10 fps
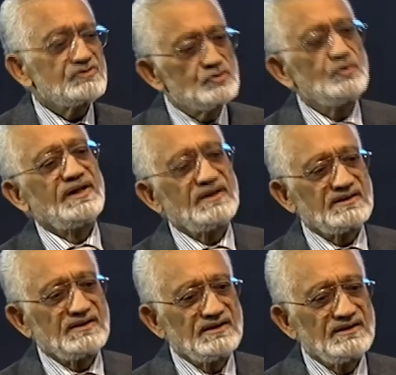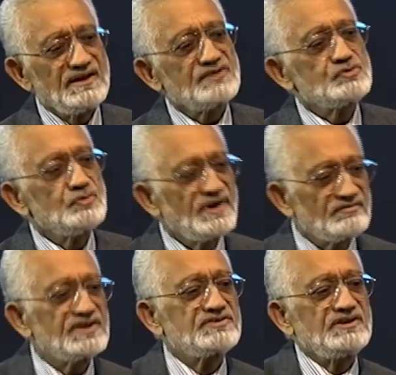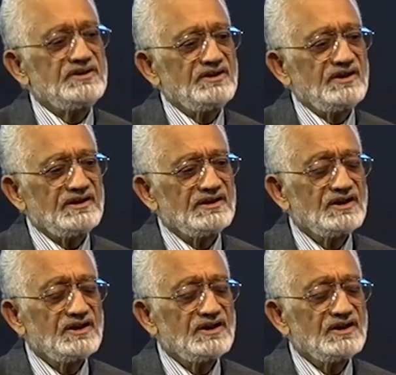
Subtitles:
do another thing. Let's do a reverse engineering.